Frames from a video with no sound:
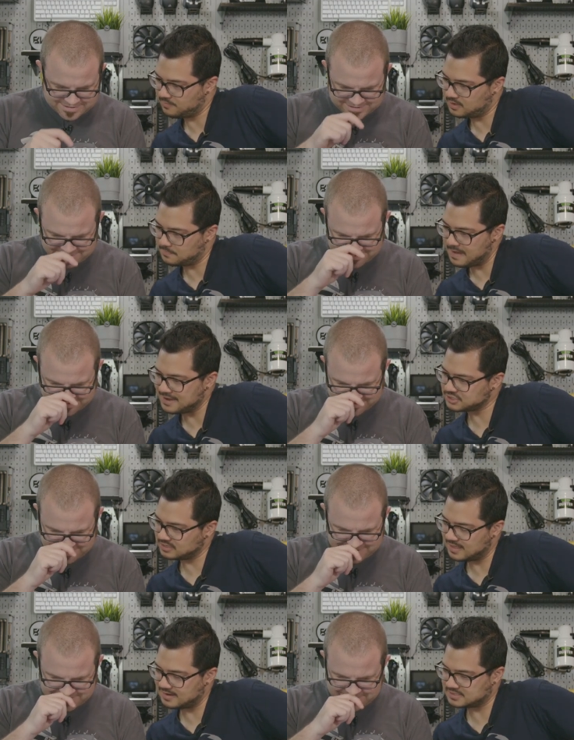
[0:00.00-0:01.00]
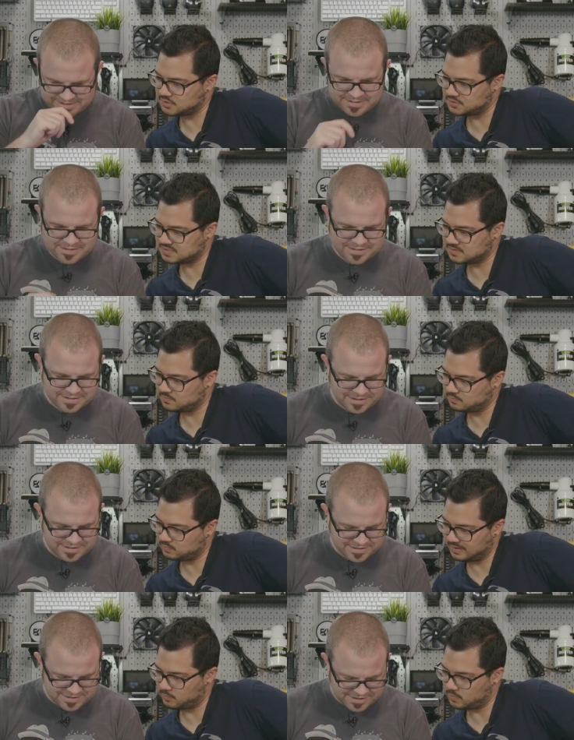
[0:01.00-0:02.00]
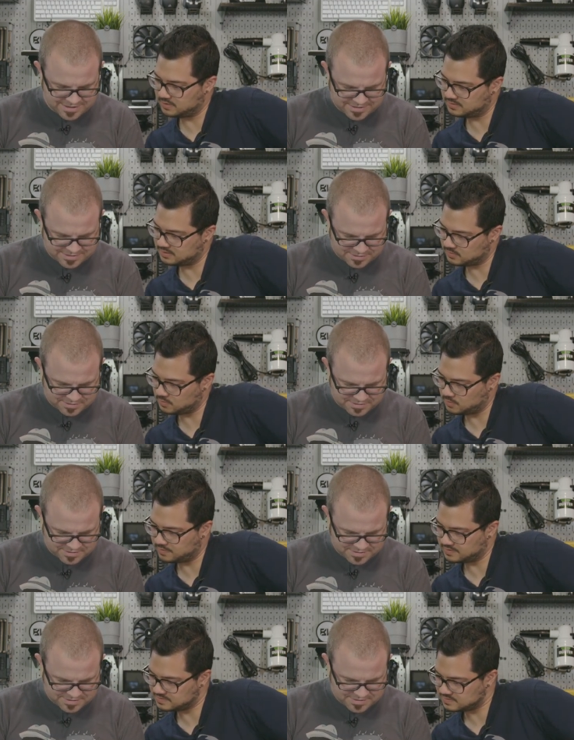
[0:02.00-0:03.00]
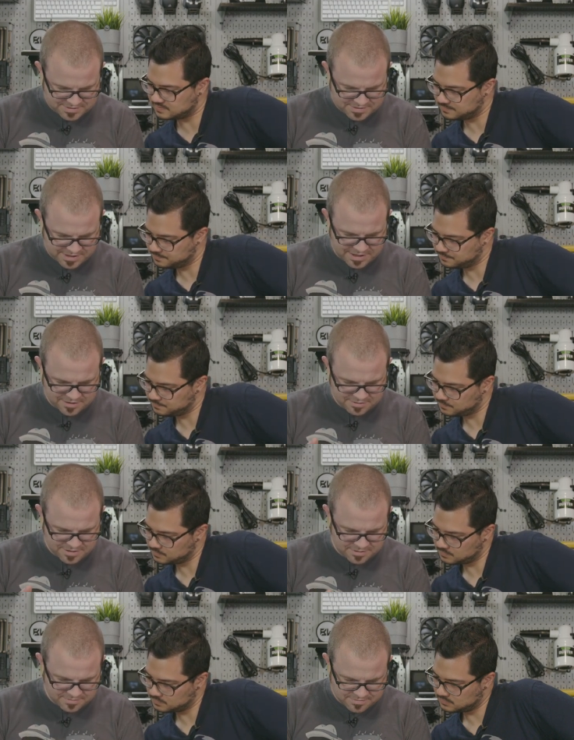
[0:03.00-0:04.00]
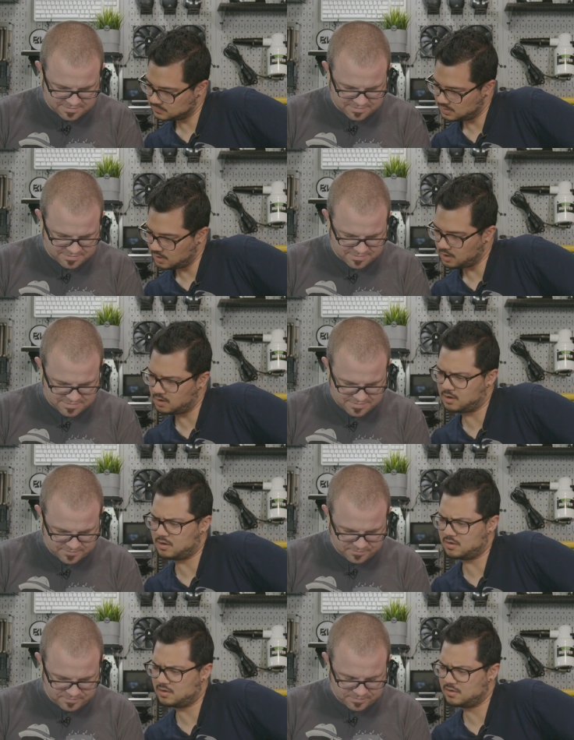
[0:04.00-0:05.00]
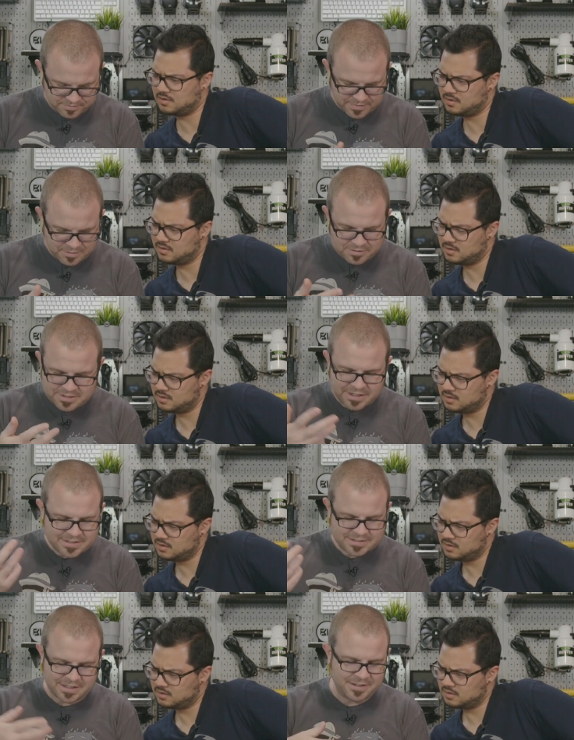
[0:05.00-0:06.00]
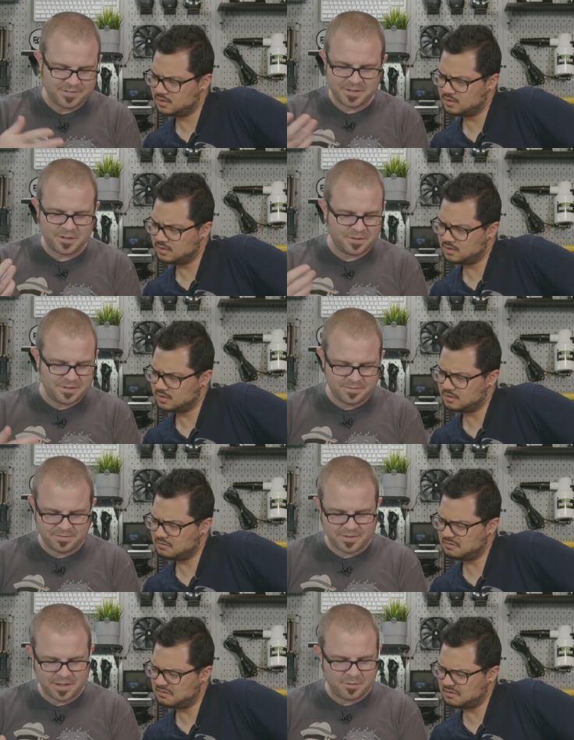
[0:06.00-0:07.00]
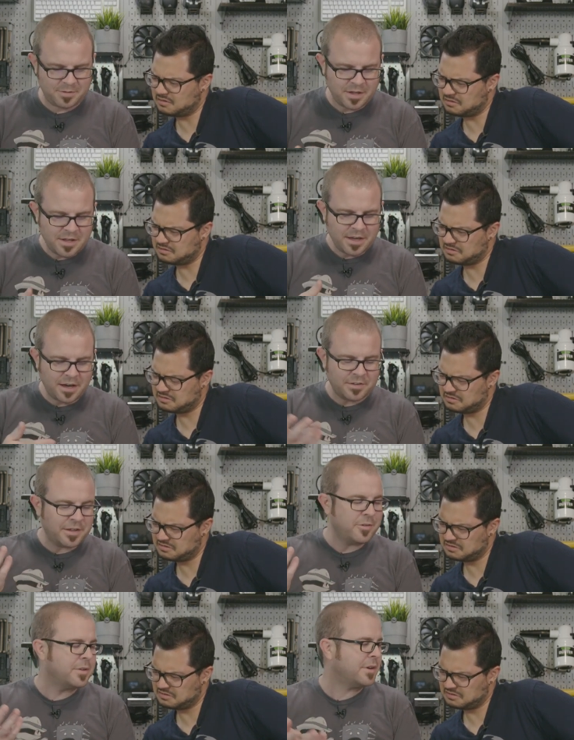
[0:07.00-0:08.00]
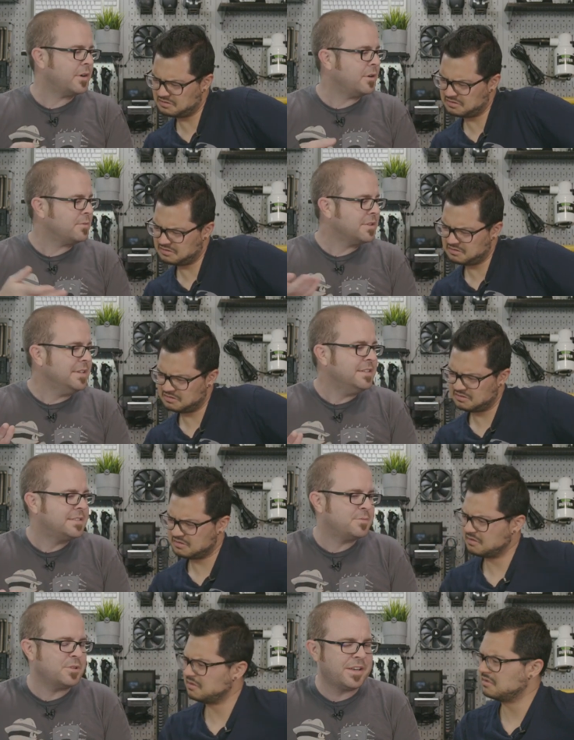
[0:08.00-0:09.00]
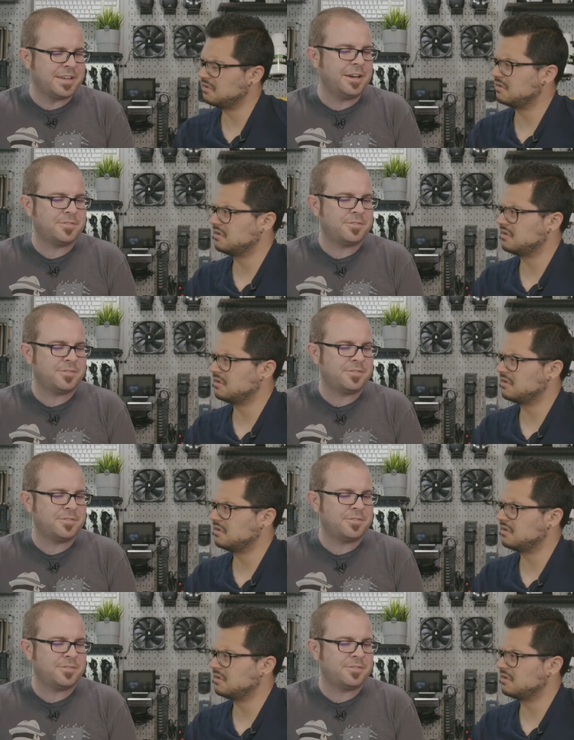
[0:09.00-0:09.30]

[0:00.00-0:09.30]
Speaker 1: come in a batch um, like that, it's usually some like one dickhole that's
Speaker 2: adrev. Oh. Which I just I have to go and claim. Oh. They they're all released, but like I